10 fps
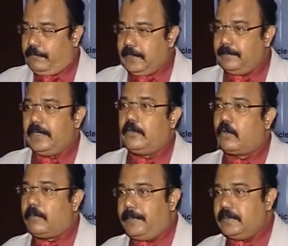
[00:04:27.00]
you will find
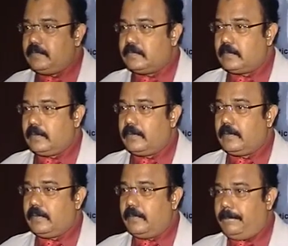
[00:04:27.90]
my droppings,
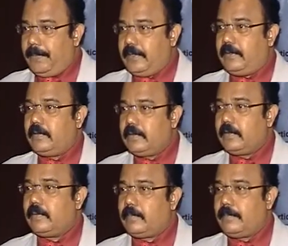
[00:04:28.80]
pick
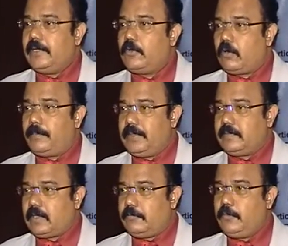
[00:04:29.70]
my
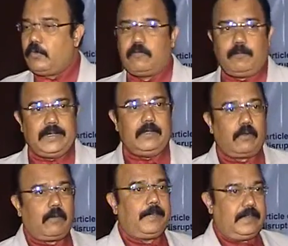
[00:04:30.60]
droppings, a few of
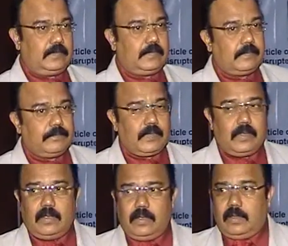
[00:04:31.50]
my droppings,
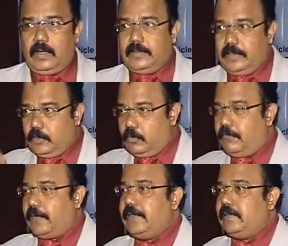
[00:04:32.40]
and then
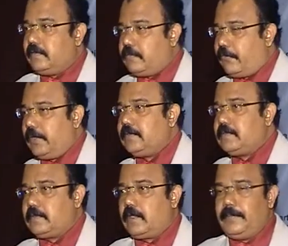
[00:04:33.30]
you will find the
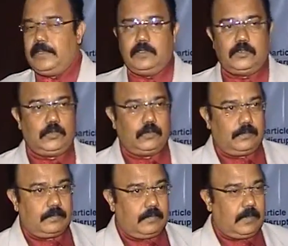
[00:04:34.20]
strings coming into
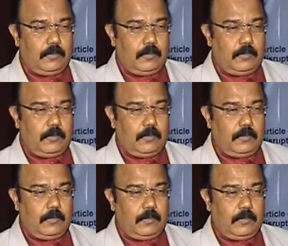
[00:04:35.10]
you." The bull
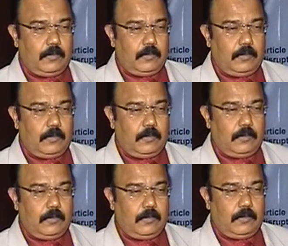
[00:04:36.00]
says, "Hey, I'm
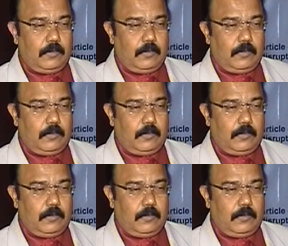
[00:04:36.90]
talking something